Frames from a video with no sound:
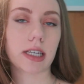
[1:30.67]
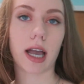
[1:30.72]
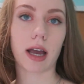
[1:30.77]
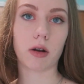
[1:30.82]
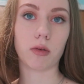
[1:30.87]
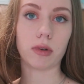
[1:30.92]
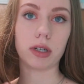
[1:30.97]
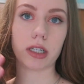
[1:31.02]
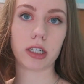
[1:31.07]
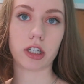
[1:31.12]
just
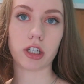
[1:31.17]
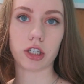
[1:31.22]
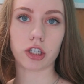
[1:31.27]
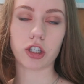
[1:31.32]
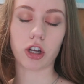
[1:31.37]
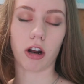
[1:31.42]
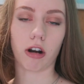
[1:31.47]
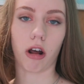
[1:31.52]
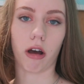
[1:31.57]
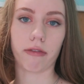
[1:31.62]
kind of wanted to
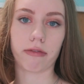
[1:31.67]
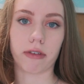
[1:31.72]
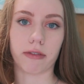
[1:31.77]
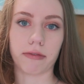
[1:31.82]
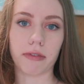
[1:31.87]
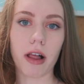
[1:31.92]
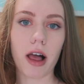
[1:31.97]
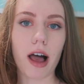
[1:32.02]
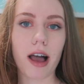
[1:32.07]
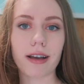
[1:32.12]
start off the
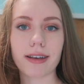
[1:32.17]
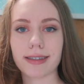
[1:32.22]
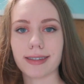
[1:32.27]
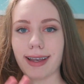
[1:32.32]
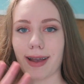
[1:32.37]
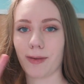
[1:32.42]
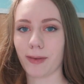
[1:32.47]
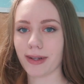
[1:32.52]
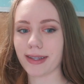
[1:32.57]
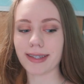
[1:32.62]
vlog,
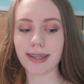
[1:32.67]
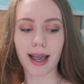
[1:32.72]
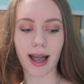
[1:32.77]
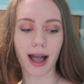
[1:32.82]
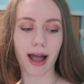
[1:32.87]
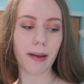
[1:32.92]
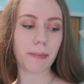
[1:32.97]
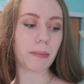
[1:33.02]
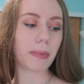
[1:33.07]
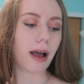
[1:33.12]
say what's
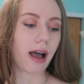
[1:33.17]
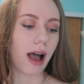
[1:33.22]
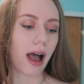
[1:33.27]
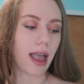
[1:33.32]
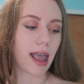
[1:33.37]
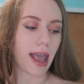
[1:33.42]
up,